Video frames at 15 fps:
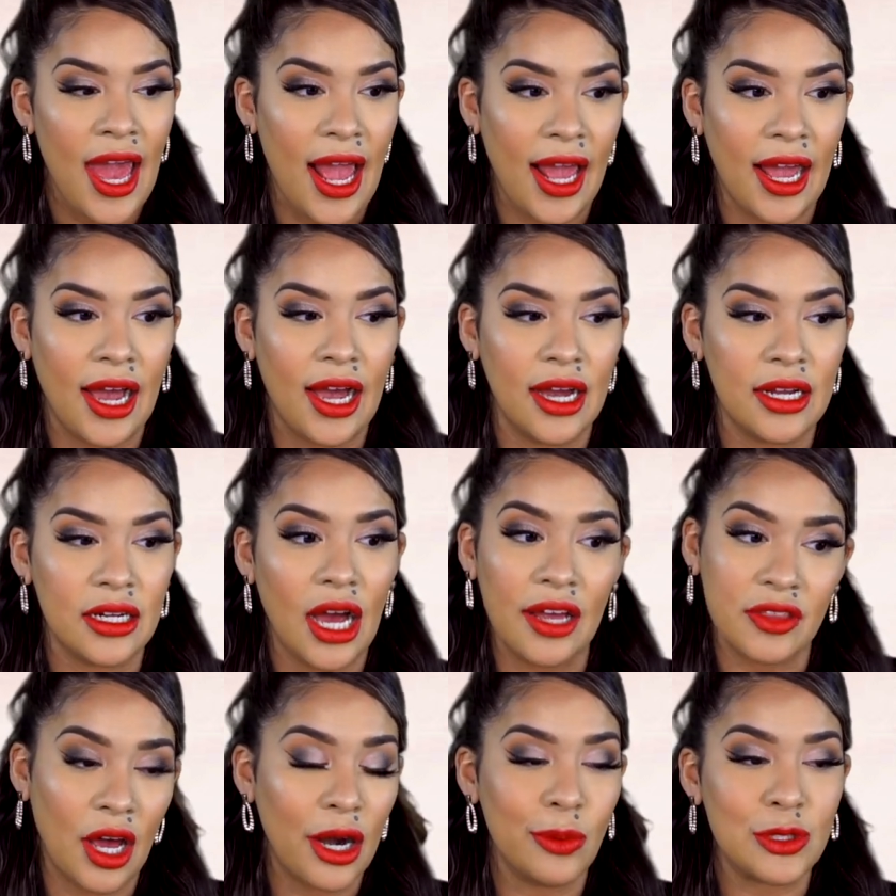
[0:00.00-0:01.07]
And
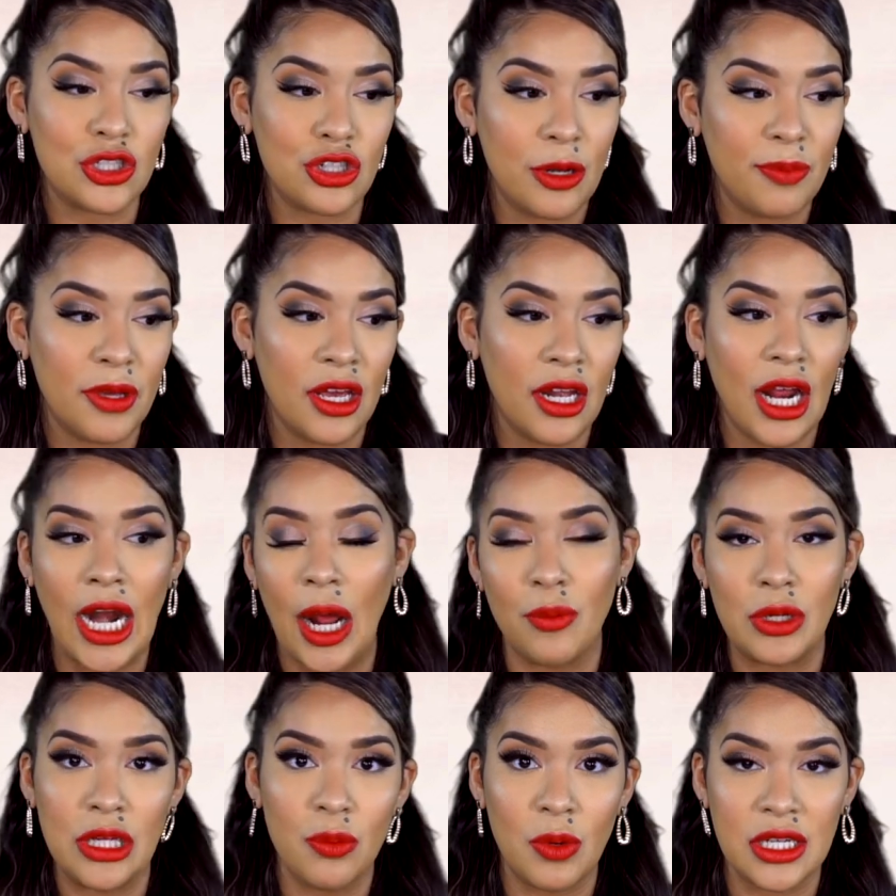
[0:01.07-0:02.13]
I thought I was tripping and I
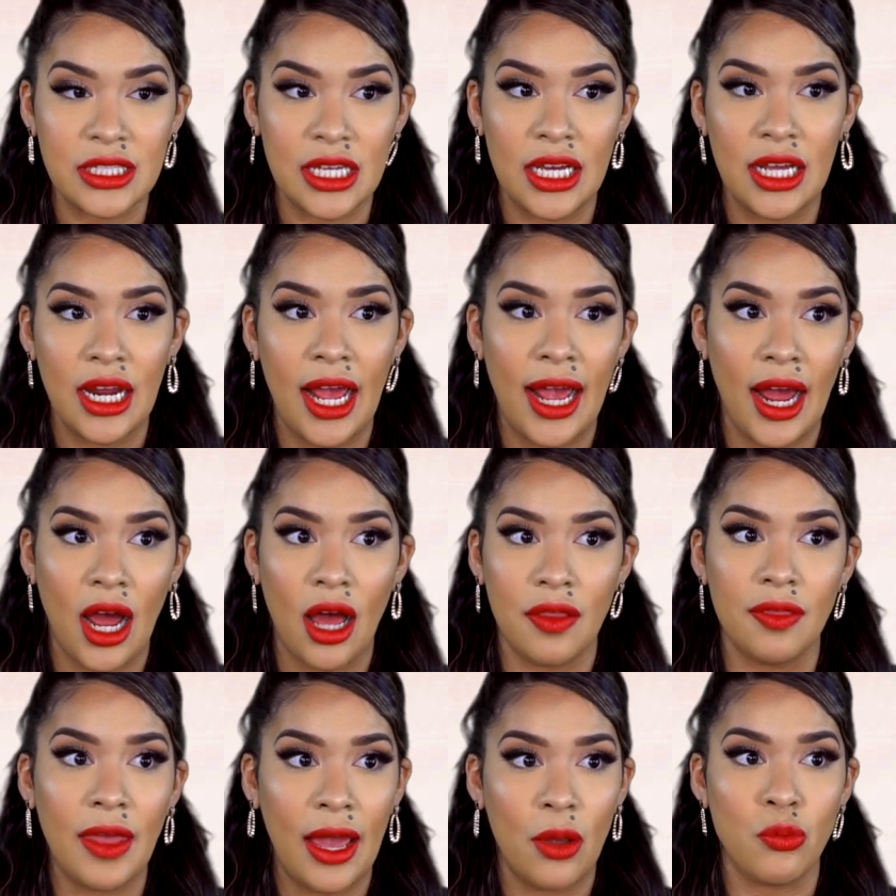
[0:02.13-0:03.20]
really wasn't.
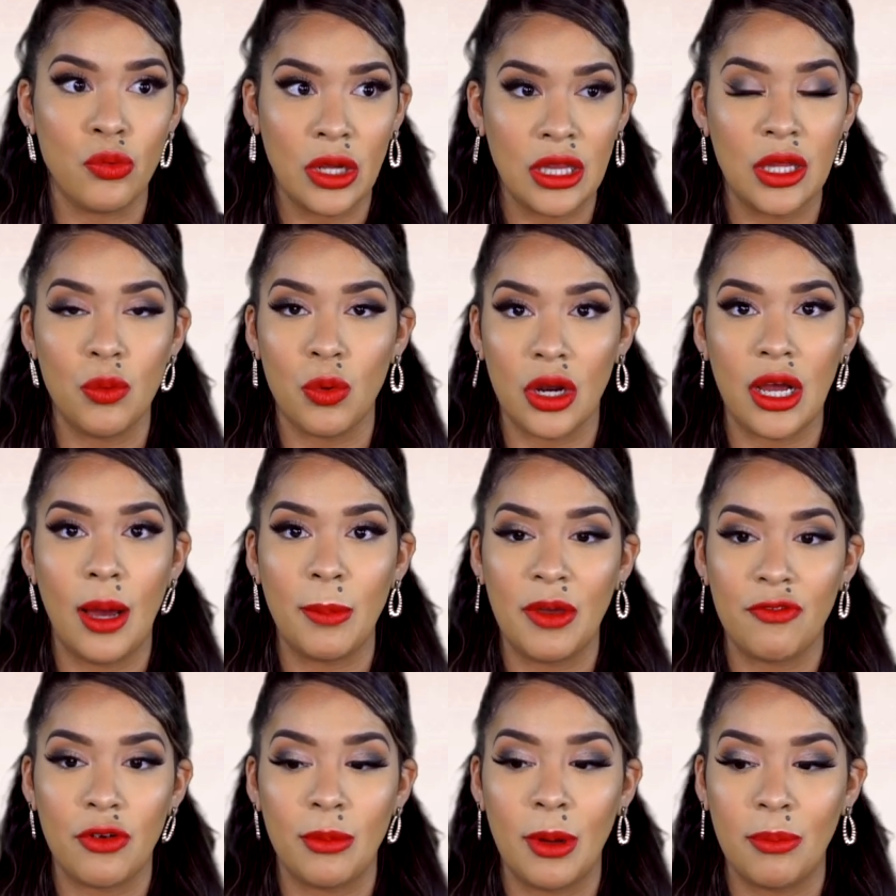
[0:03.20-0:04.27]
And they really were
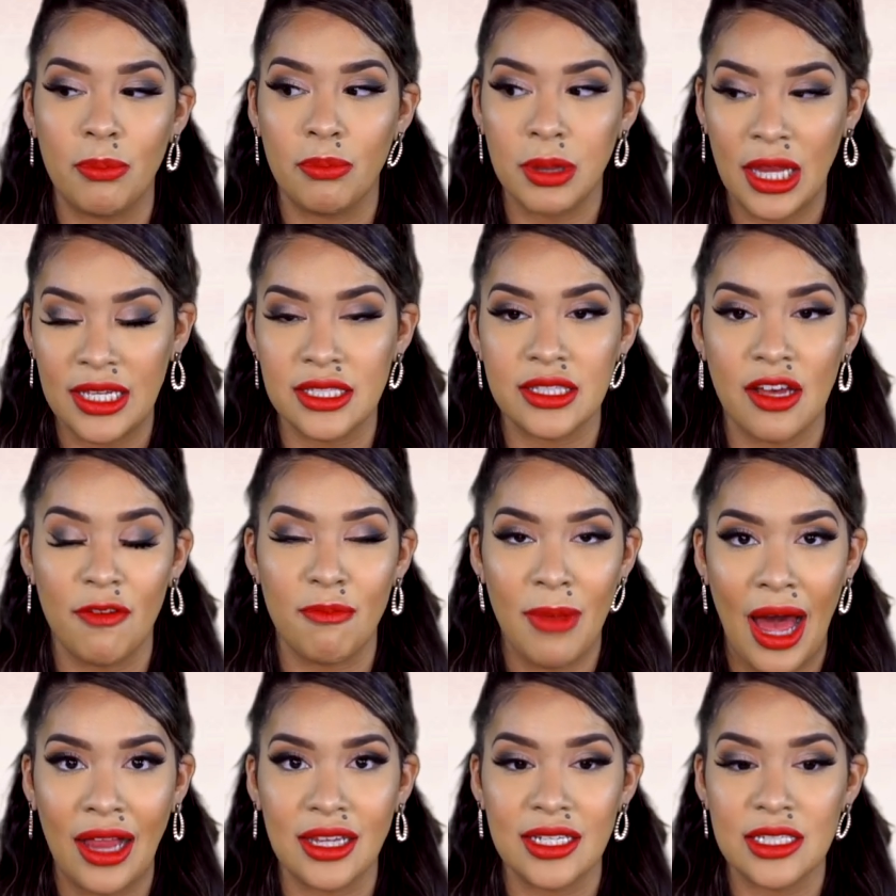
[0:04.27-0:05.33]
coming from a place of
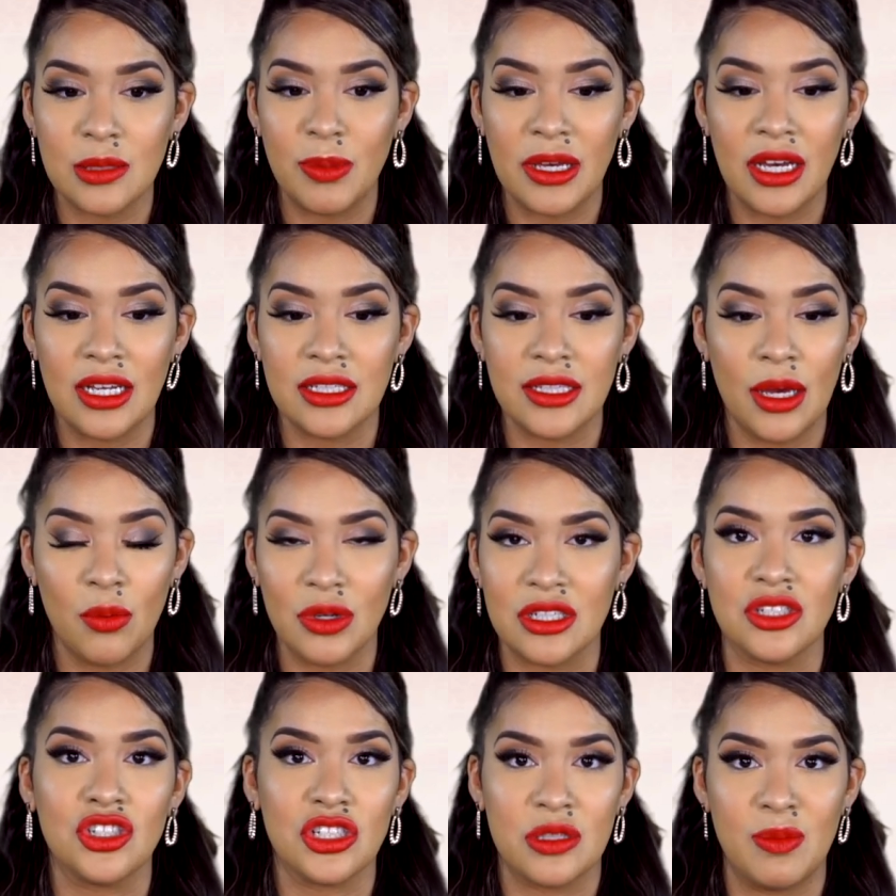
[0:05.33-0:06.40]
malice because it
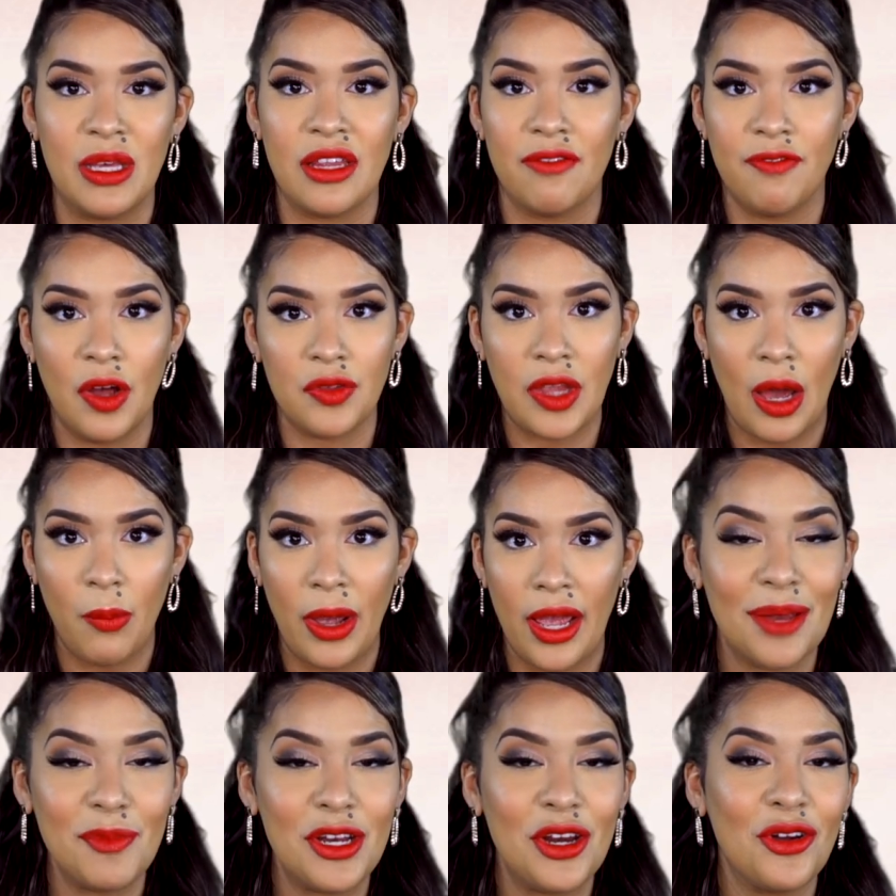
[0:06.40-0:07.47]
wasn't just me that felt that way.
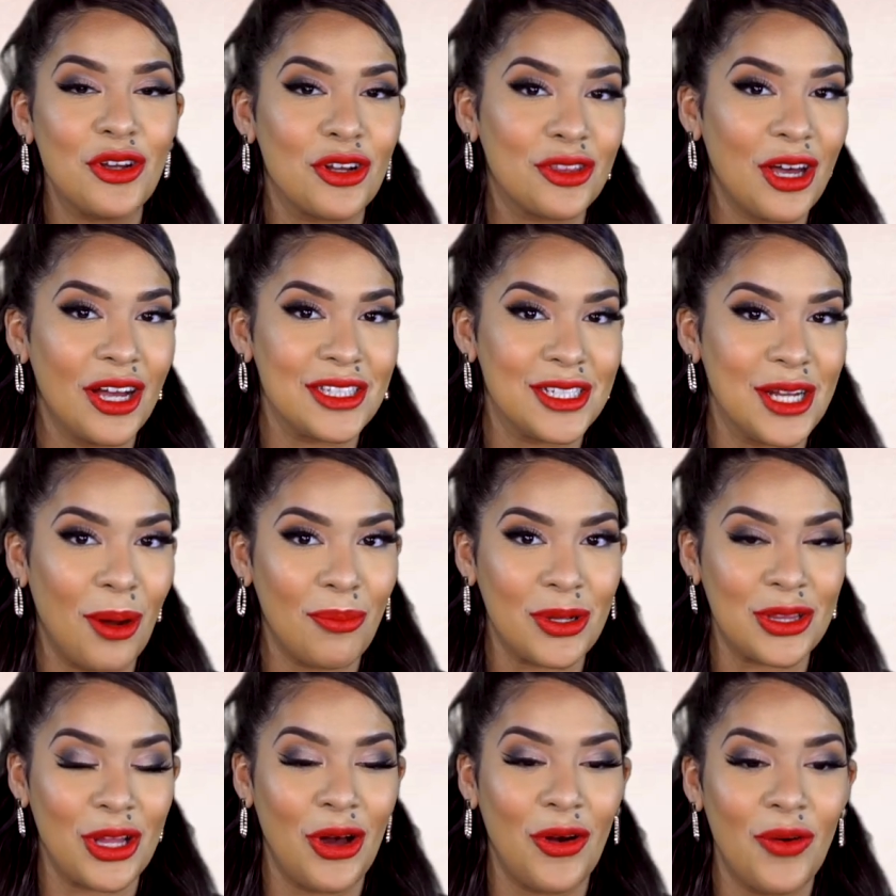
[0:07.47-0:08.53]
Let me know your thoughts down
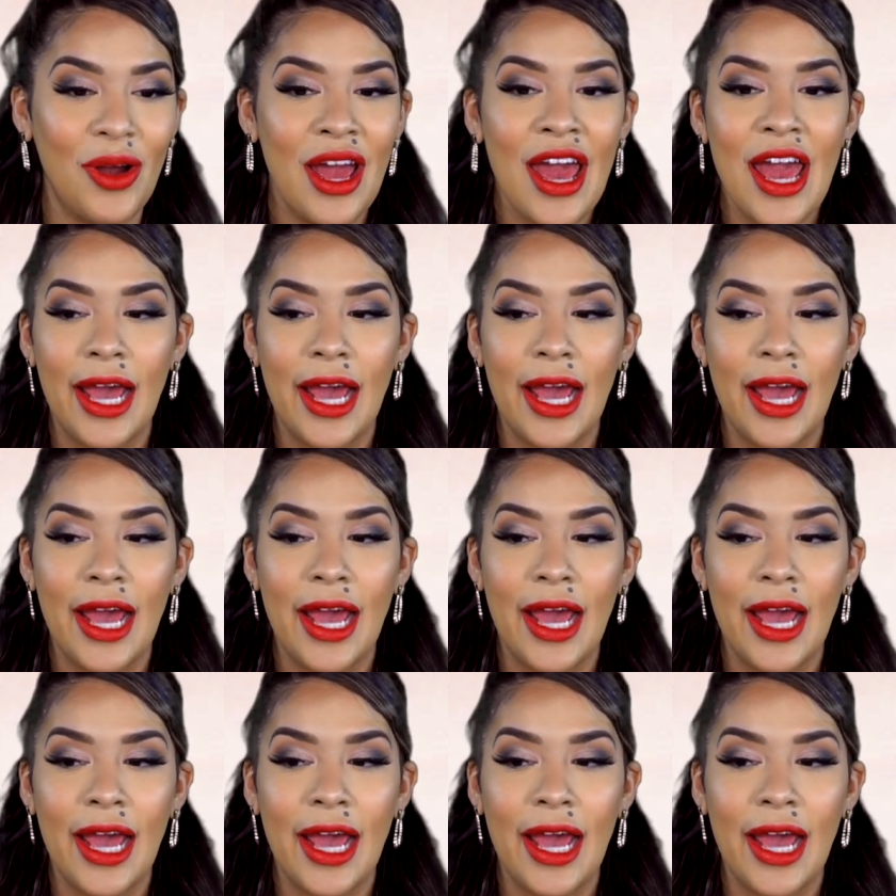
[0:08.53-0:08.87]
below.